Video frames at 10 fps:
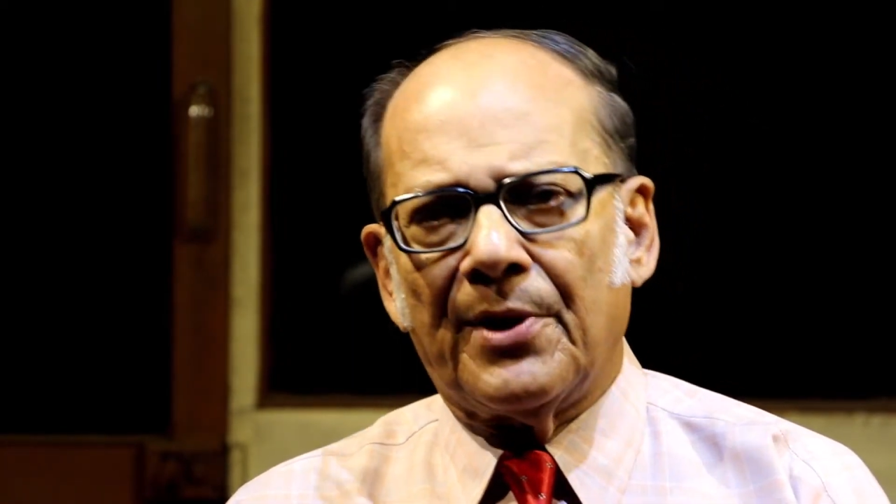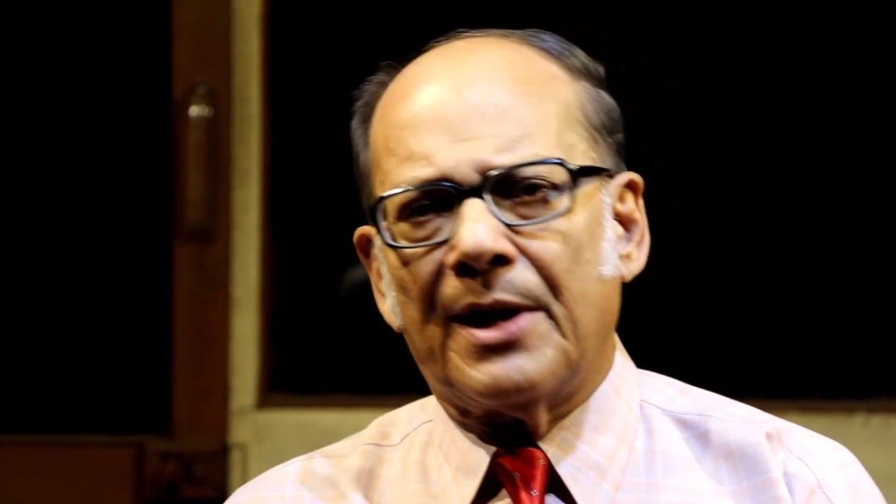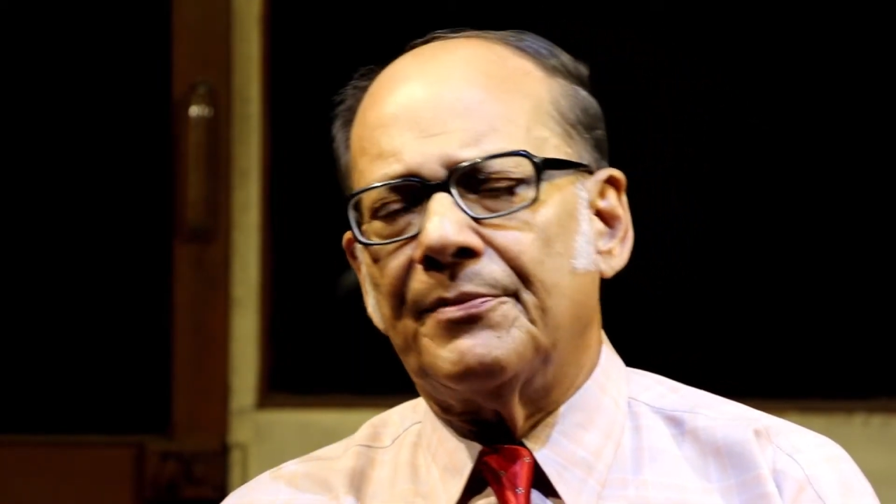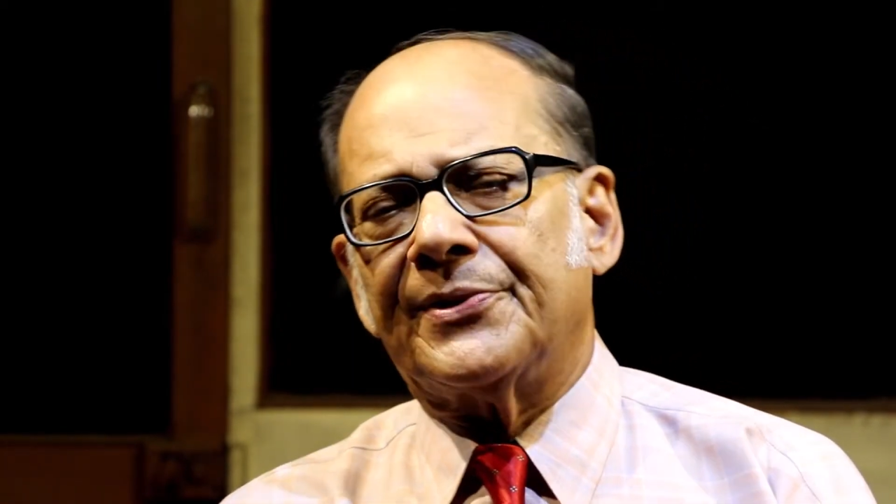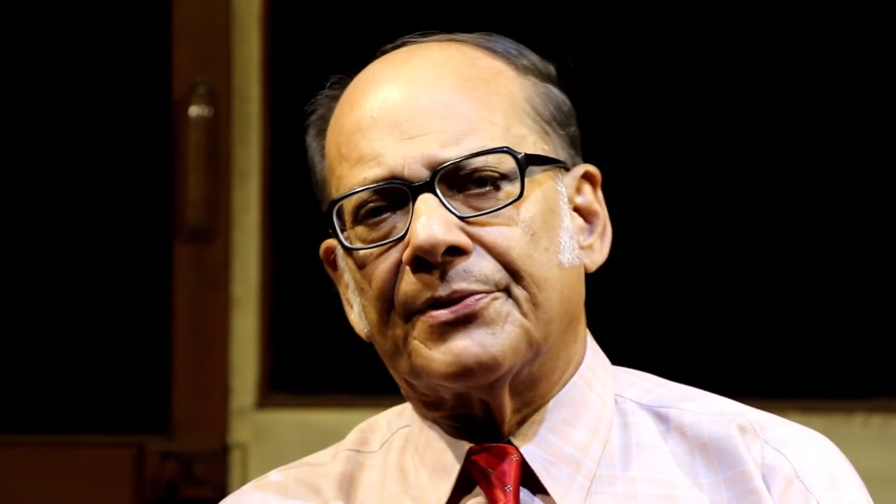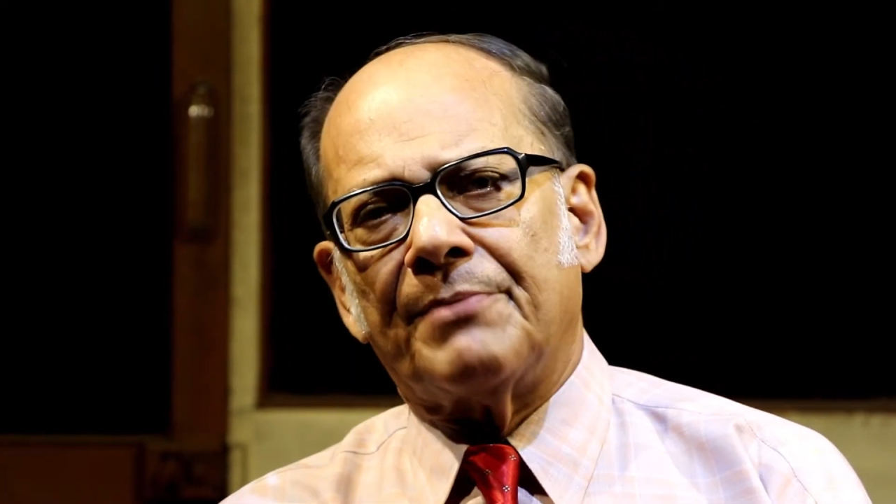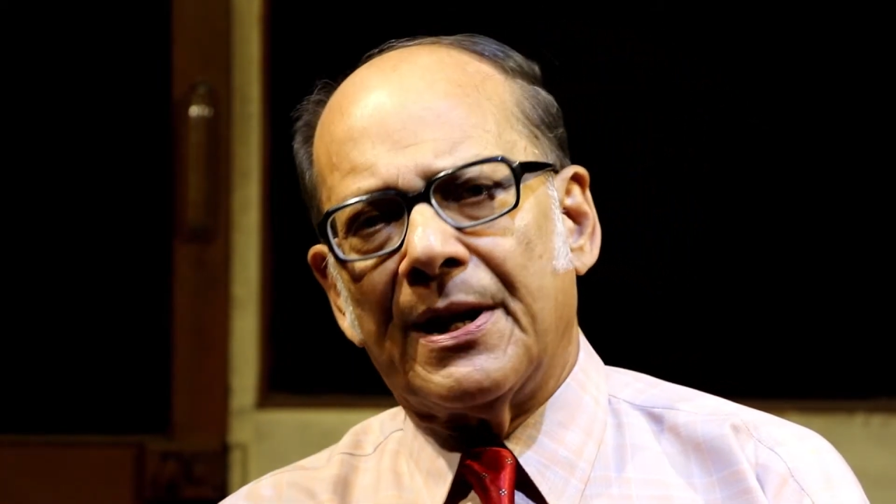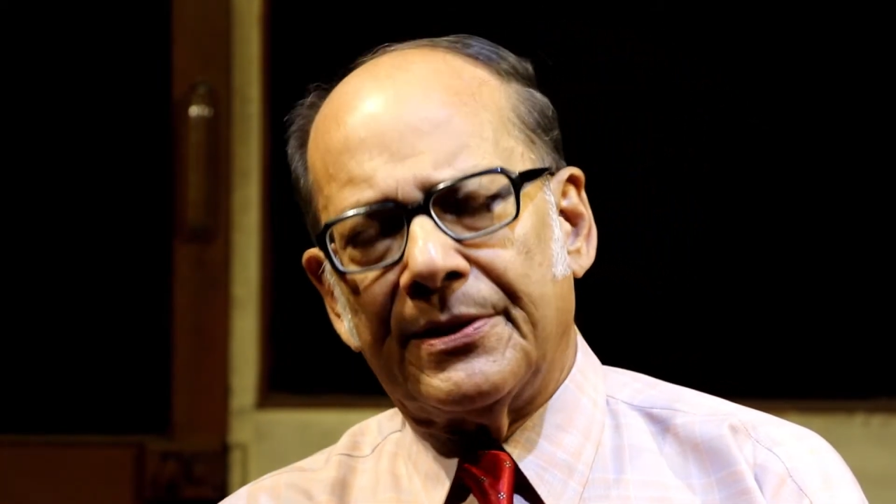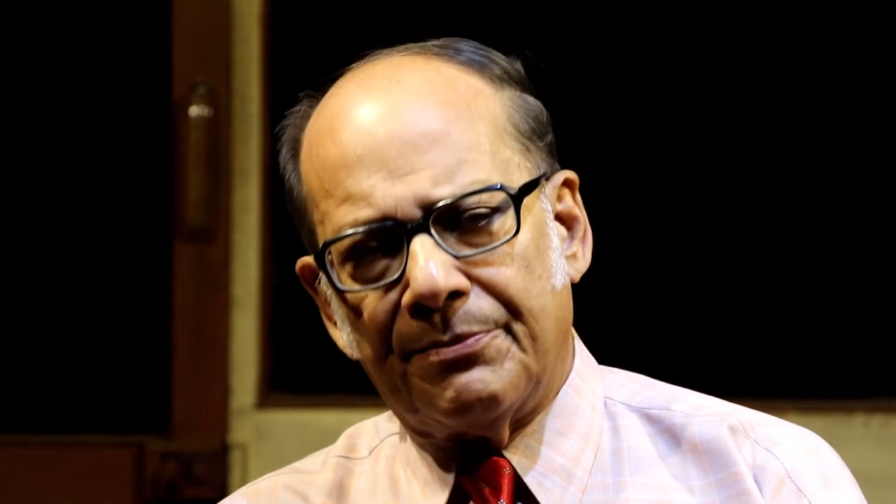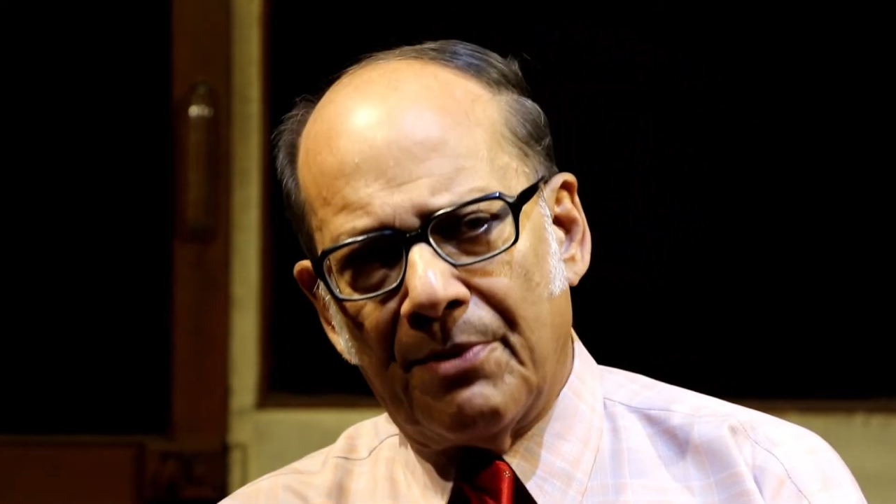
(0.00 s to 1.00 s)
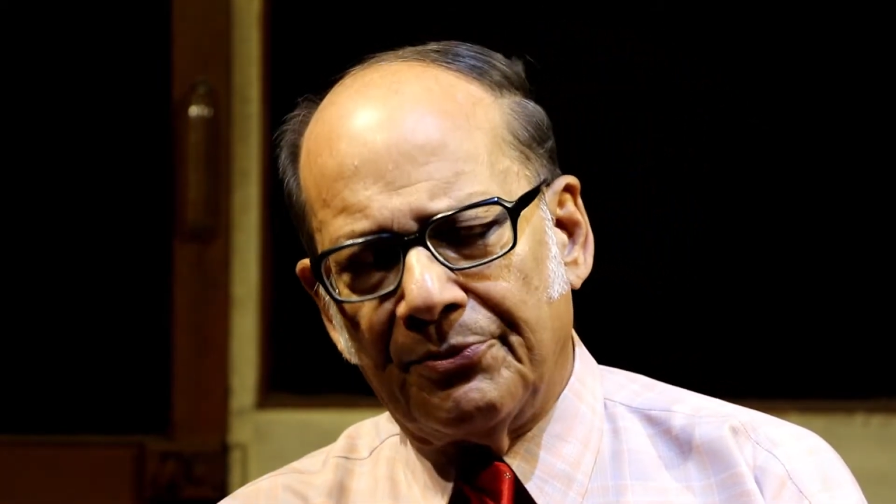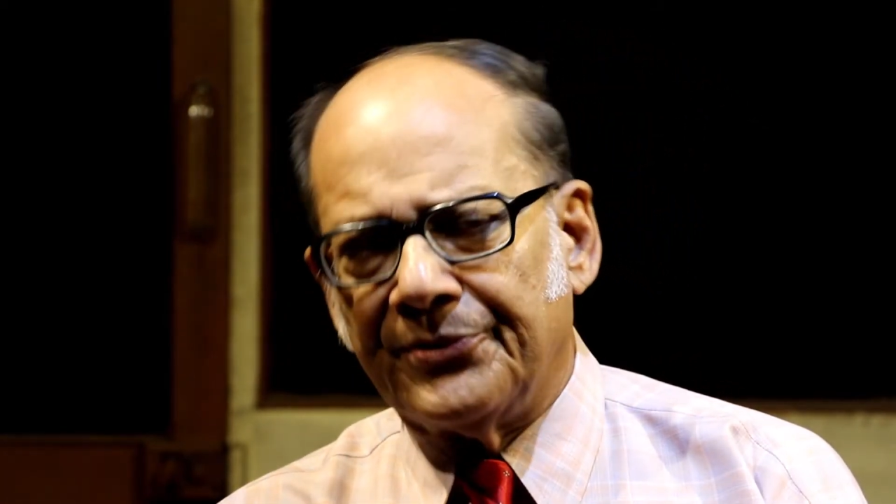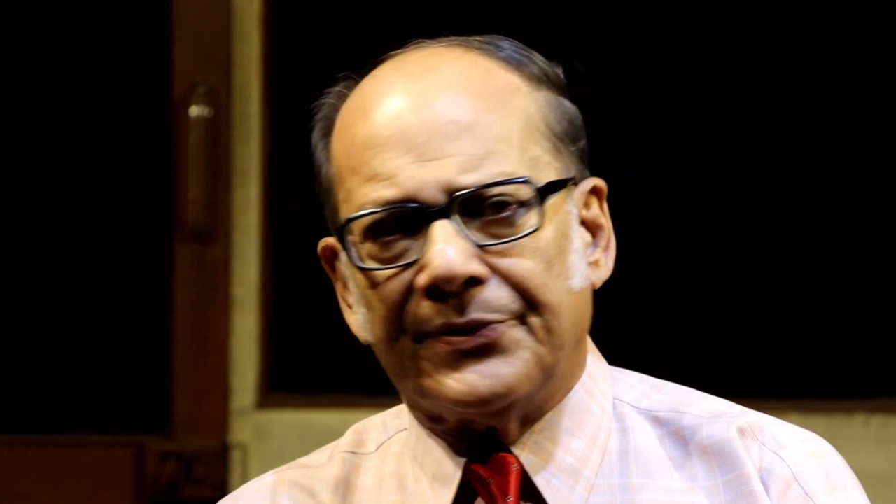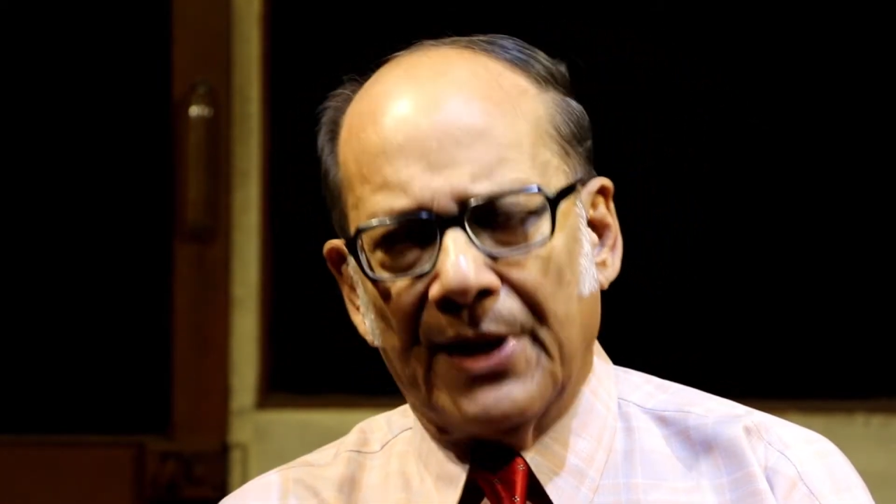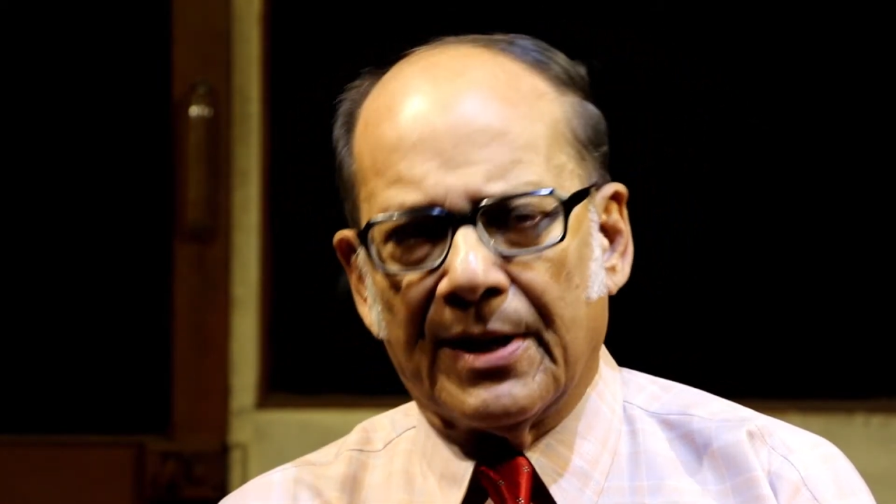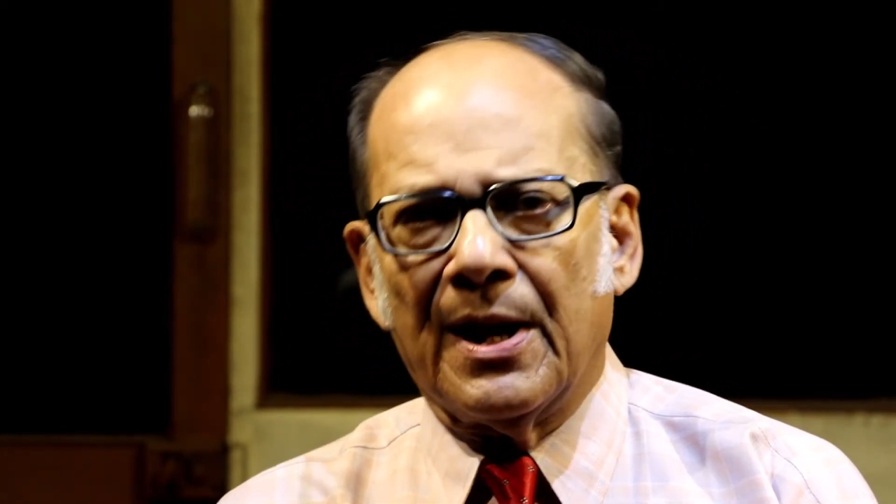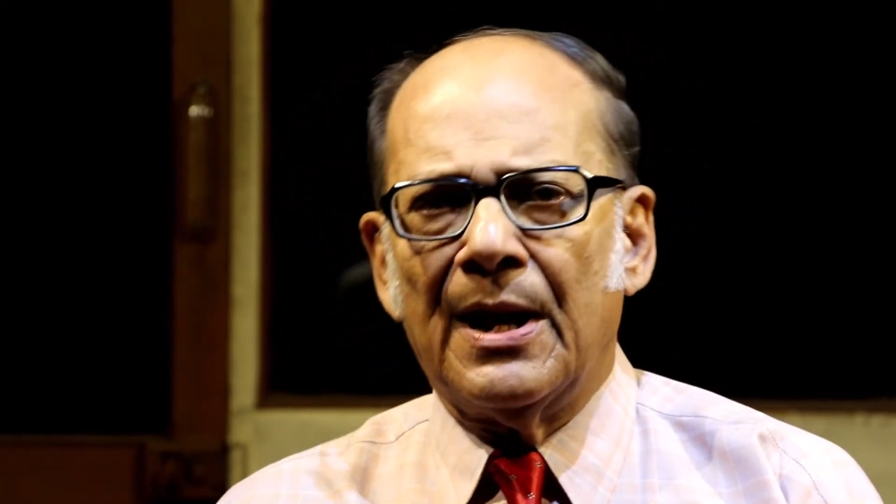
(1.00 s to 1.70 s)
where Mr. Banerjee Babu is there.